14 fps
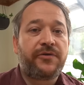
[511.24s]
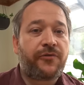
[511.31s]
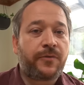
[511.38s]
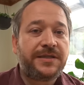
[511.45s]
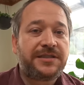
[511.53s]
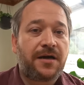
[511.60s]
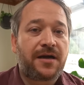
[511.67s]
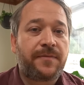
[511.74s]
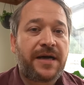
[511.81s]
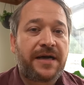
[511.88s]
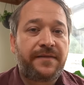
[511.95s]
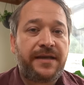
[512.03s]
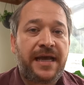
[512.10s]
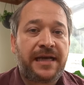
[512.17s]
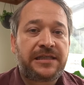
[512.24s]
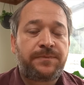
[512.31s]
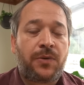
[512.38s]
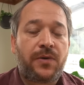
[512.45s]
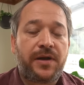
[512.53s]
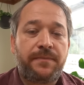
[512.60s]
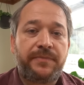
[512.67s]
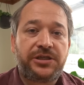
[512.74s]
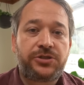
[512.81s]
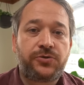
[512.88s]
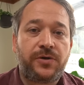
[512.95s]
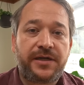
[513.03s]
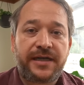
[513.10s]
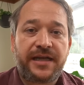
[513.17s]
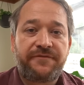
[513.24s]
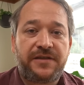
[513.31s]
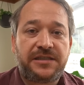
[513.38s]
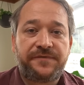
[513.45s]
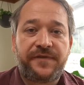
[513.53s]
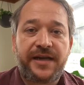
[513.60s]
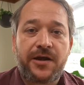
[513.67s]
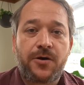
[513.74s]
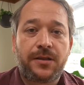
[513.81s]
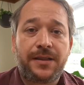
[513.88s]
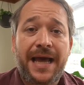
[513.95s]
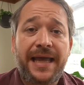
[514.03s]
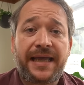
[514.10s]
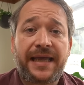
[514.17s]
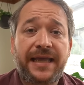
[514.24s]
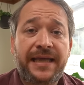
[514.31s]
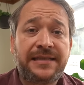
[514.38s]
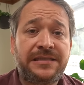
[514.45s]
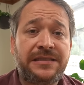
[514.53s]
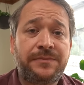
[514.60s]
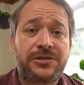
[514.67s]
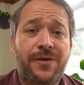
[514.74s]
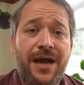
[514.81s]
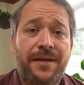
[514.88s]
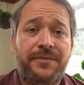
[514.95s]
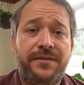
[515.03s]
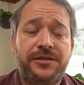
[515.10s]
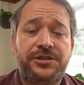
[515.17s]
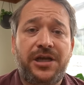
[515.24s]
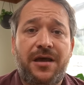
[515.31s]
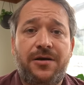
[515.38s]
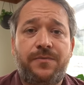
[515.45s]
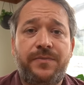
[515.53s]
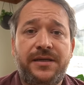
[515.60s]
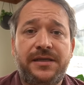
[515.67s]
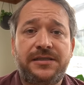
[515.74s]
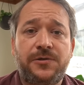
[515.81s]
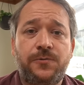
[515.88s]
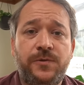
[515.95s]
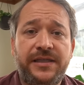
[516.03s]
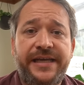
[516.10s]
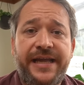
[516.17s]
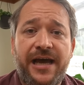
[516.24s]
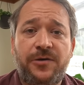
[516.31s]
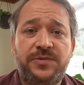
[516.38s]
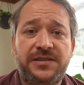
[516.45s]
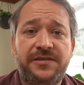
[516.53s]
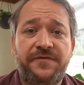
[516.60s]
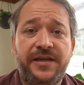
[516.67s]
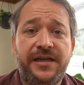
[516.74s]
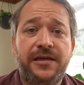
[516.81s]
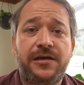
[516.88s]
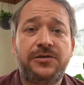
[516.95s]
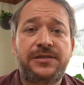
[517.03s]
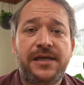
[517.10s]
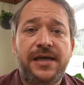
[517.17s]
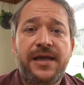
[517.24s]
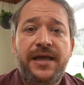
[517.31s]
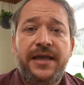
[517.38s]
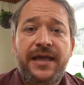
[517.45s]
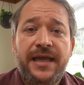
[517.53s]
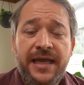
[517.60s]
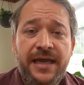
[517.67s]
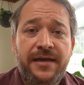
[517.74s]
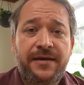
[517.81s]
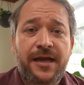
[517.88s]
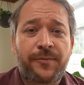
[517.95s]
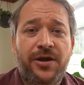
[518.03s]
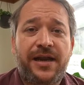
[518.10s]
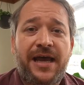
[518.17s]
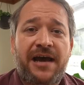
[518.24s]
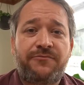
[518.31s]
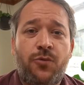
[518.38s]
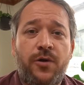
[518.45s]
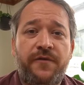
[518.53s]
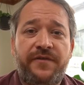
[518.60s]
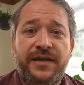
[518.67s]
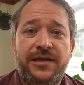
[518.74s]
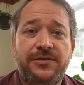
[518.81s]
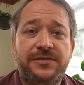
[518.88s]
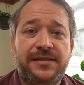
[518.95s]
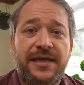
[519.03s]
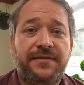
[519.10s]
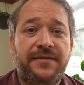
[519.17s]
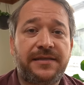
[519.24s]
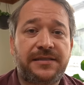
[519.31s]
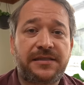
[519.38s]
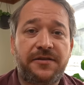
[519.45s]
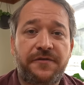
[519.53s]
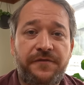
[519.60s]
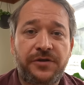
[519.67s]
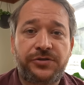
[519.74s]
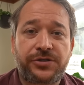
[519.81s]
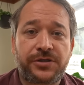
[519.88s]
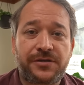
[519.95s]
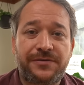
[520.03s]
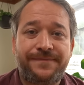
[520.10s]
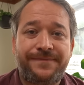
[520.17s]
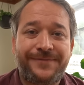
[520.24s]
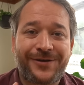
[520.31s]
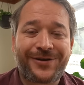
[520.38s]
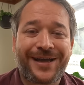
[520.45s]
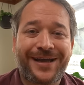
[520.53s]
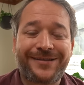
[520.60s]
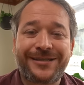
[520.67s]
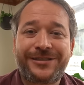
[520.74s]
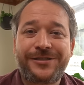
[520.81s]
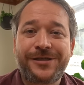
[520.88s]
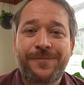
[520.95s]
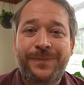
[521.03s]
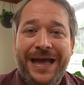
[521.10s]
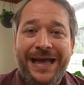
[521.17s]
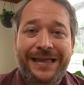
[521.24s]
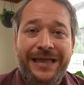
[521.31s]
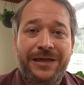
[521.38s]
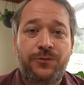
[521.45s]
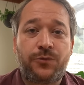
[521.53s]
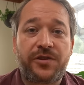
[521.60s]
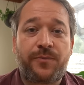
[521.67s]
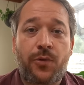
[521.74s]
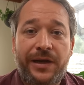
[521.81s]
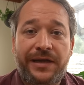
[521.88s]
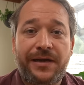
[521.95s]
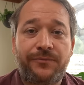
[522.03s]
before we talk about the next point, be sure to give this video a like and subscribe to the channel because it really helps the videos, and I'm gonna have more videos like this in the future. Okay, let's jump back in with point